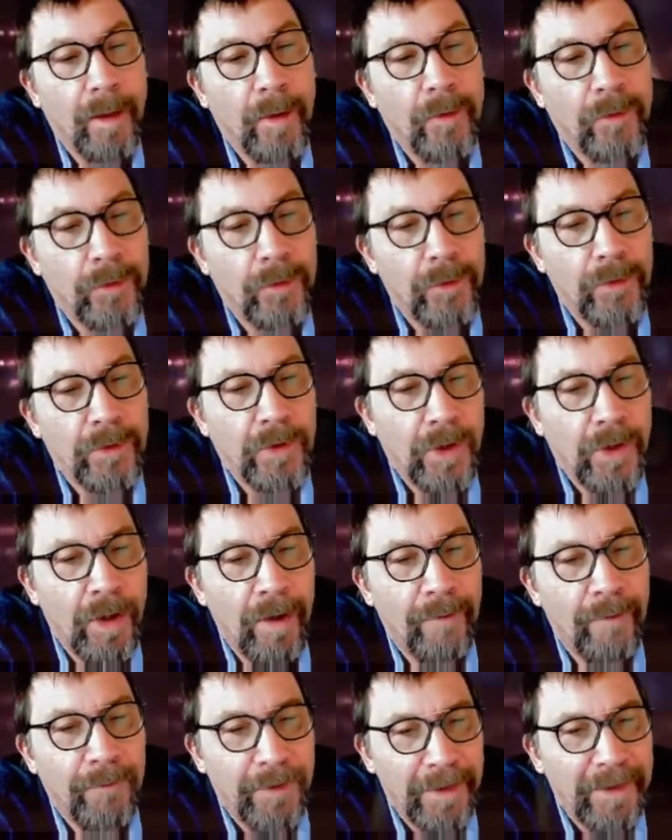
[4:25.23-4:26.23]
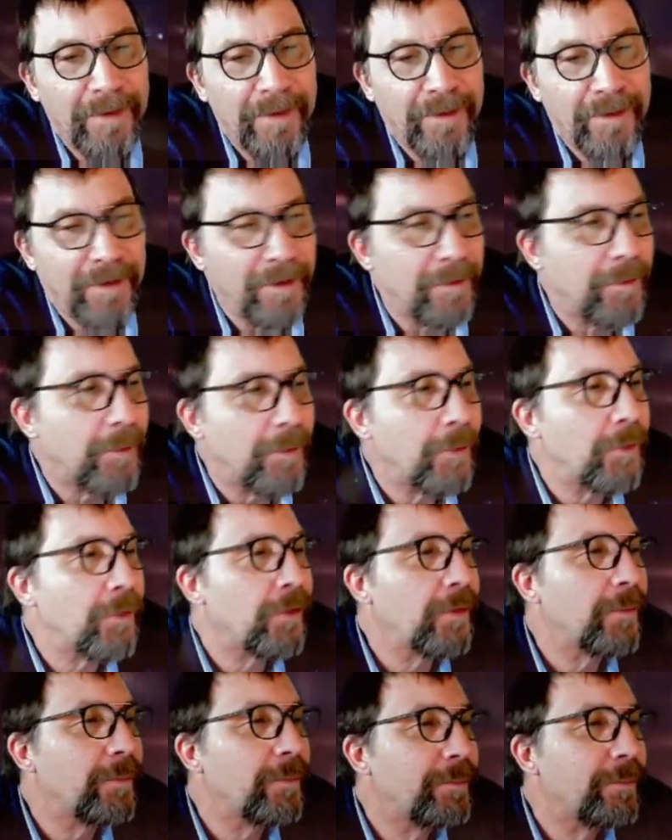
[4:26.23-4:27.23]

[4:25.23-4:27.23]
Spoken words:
certain confidence intervals.